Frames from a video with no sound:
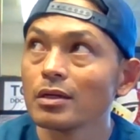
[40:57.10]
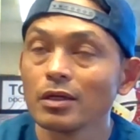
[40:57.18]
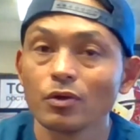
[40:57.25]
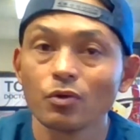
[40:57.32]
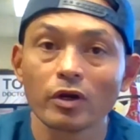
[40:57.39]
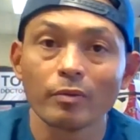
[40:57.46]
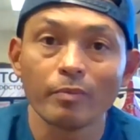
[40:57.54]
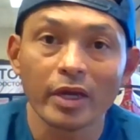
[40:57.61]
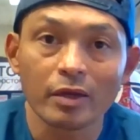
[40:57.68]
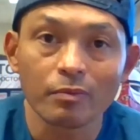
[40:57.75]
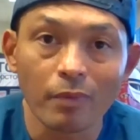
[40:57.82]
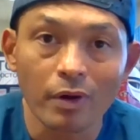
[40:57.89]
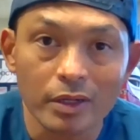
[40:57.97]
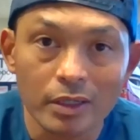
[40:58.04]
you want to make
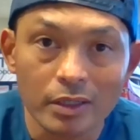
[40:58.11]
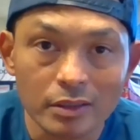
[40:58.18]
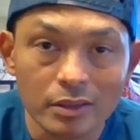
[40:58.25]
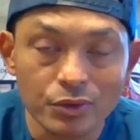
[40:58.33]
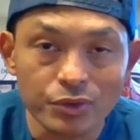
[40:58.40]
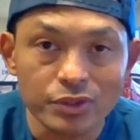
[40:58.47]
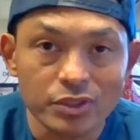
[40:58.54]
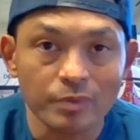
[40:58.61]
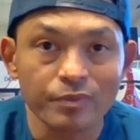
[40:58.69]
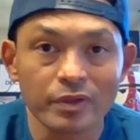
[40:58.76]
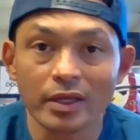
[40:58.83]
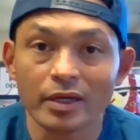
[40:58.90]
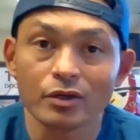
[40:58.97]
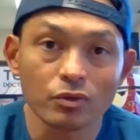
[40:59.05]
money in doing something
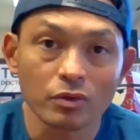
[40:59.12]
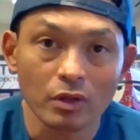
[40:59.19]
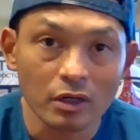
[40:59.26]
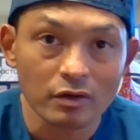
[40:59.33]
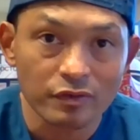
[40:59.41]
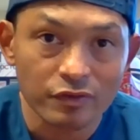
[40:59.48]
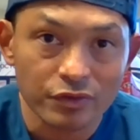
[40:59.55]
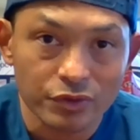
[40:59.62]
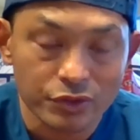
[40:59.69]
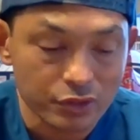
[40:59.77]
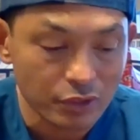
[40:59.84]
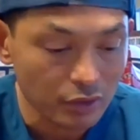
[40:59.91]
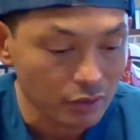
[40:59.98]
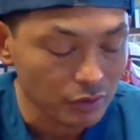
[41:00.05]
that you love
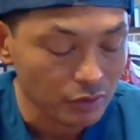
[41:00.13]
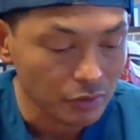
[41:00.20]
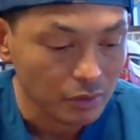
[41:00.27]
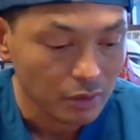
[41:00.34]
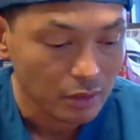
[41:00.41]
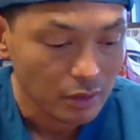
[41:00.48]
so